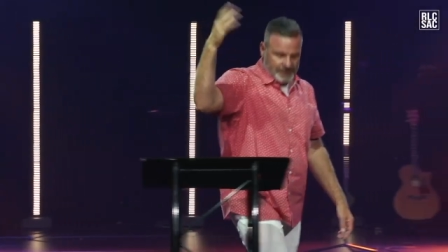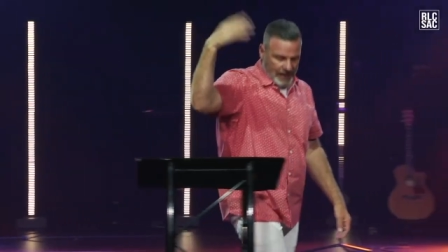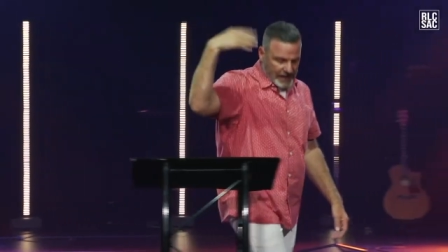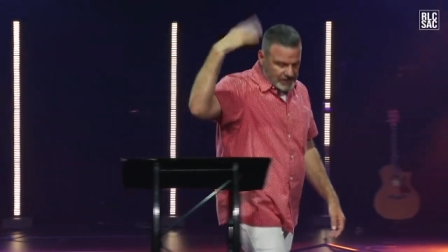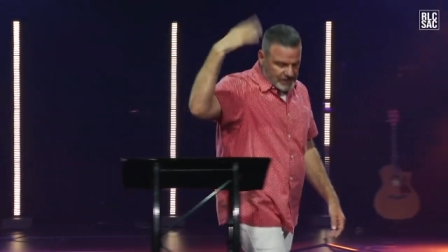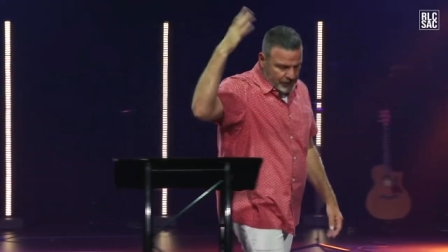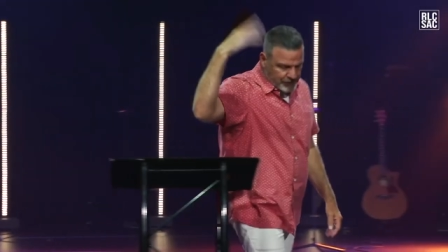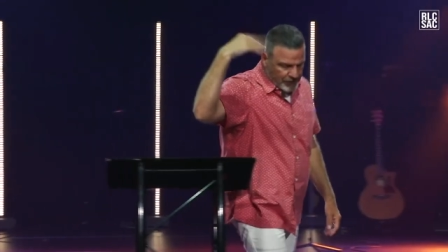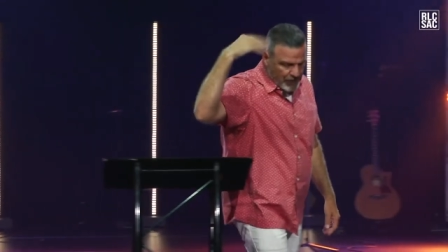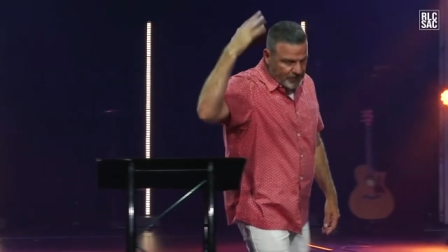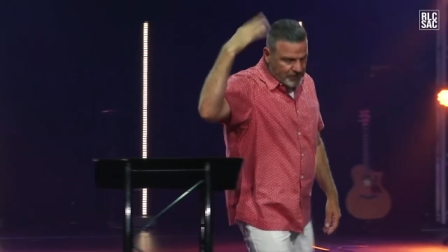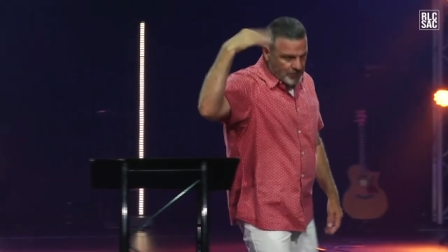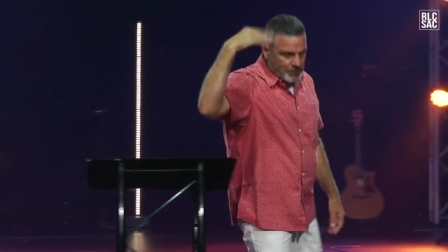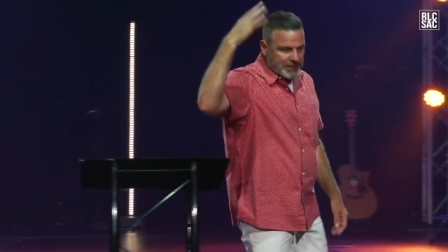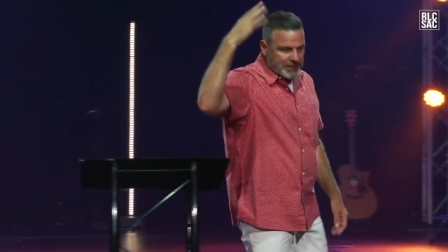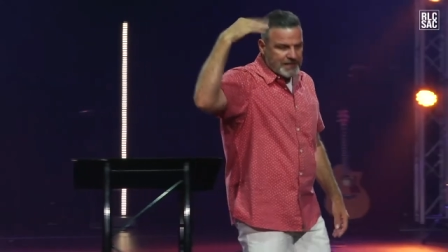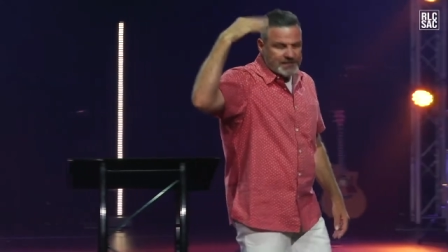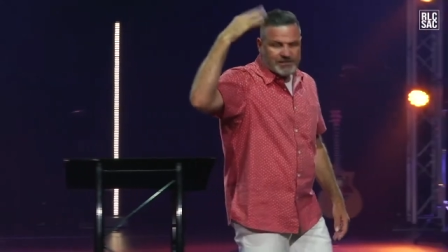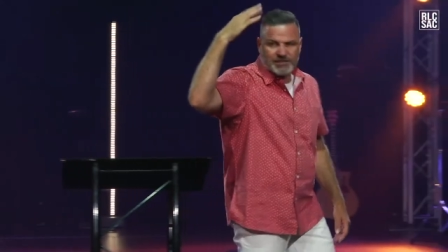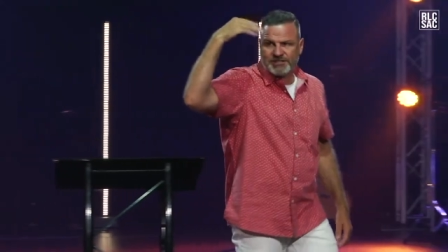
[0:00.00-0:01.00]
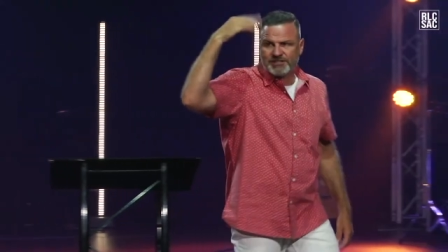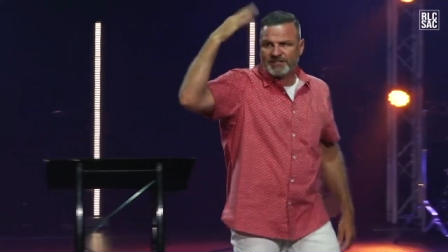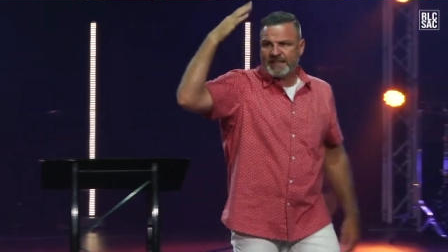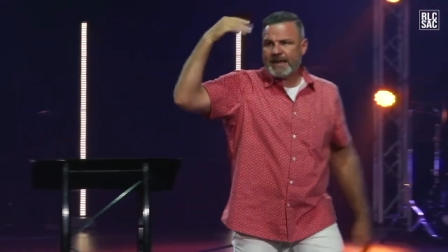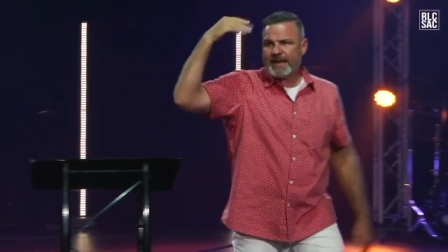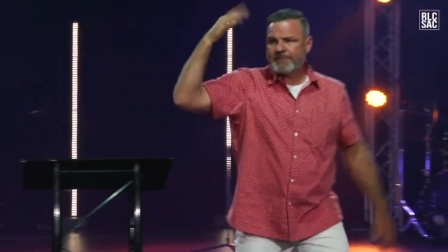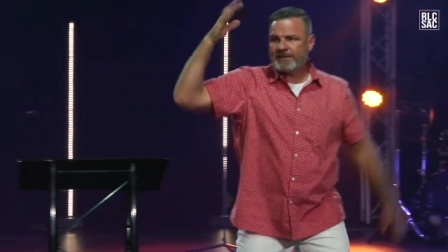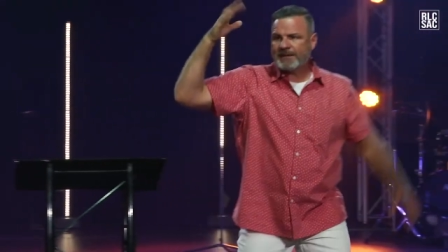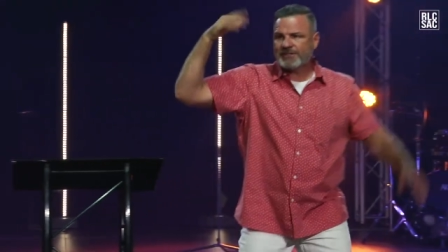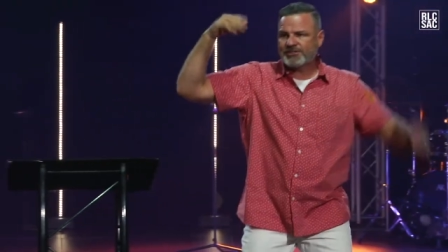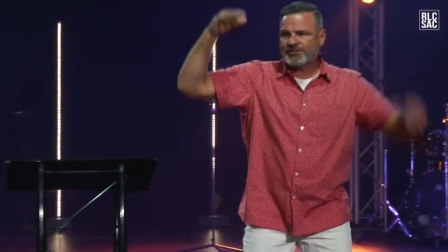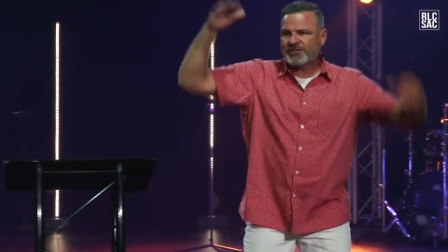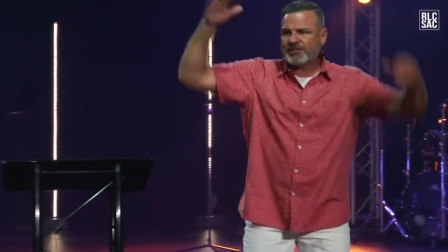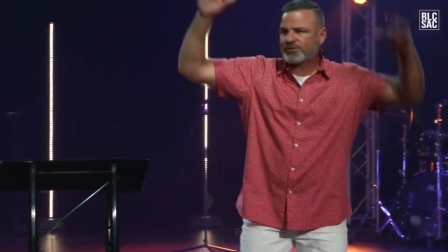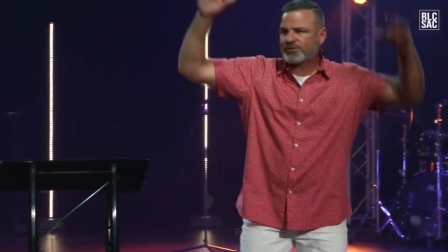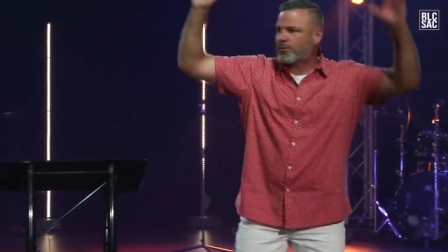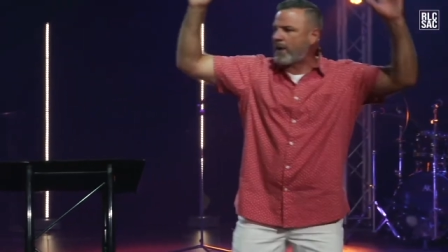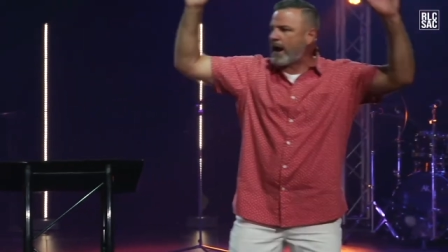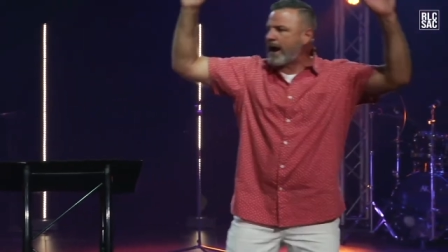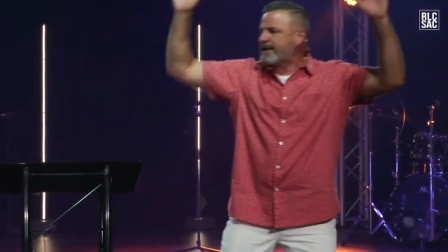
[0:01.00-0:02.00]
just felt the religious demons
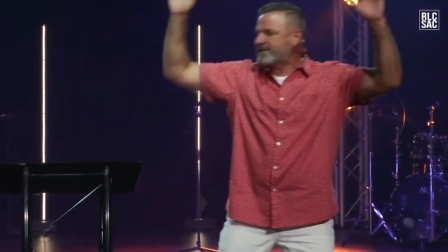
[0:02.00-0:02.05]
just